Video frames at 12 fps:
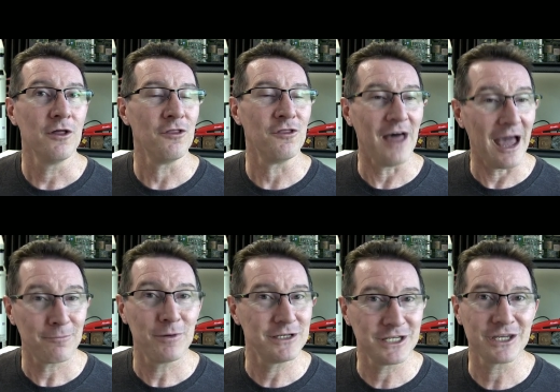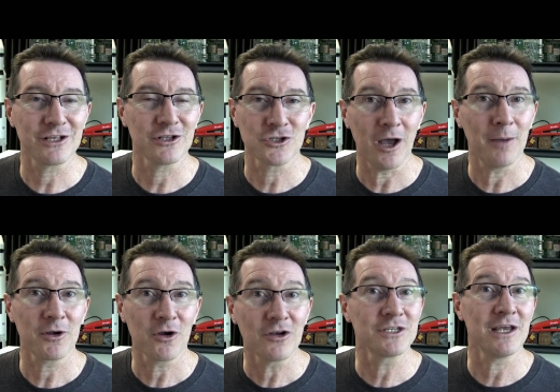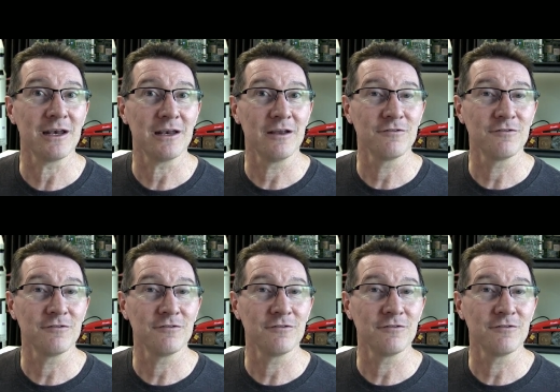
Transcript: that particular type of content.